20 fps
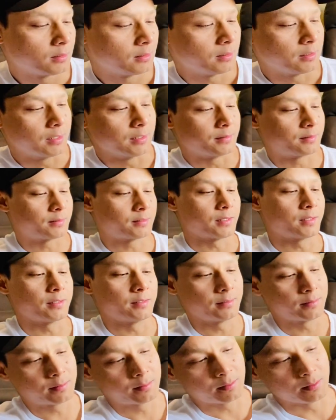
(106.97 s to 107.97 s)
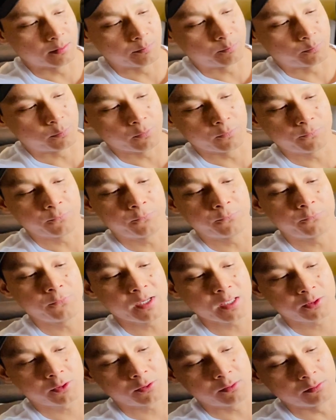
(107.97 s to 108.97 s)
It says a
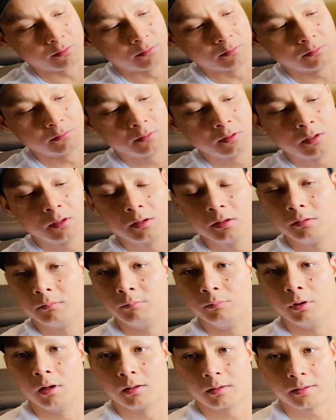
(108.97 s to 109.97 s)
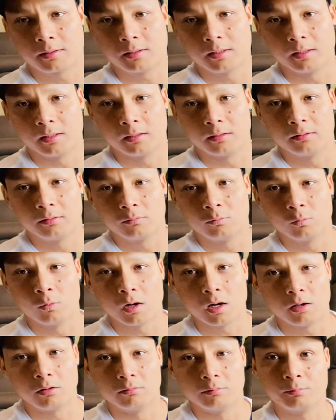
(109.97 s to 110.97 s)
professional vlog kit.
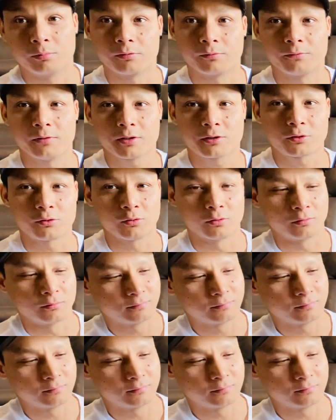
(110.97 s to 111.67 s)
Wow, professional.